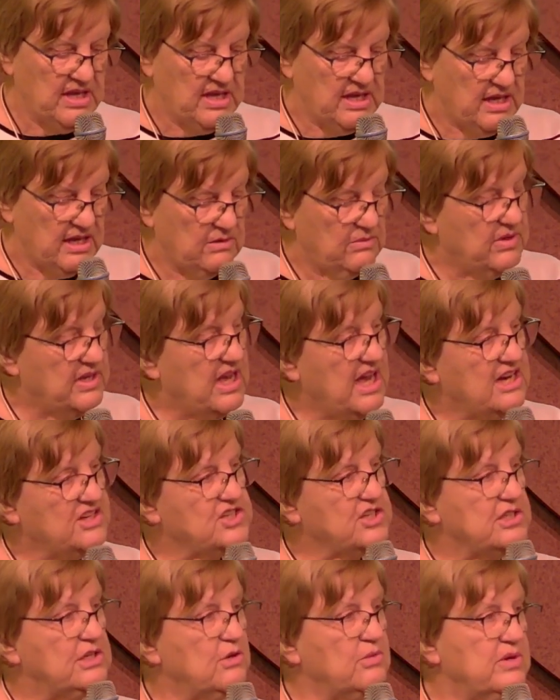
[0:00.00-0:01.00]
and we
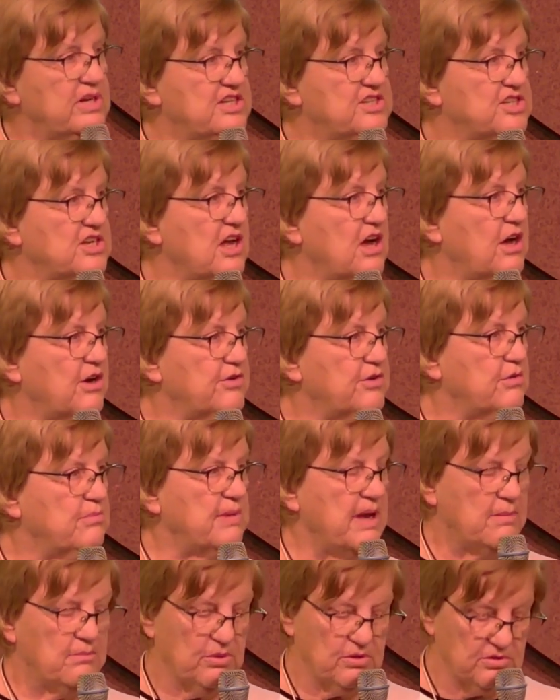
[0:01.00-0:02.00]
actually reached 100
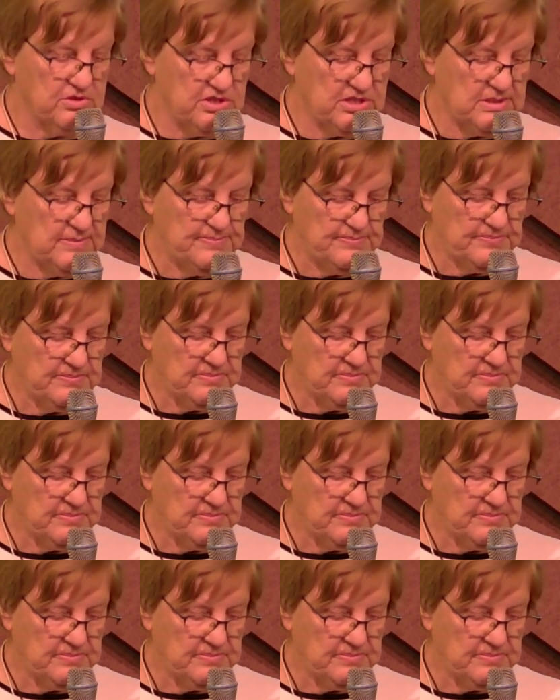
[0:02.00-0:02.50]
members.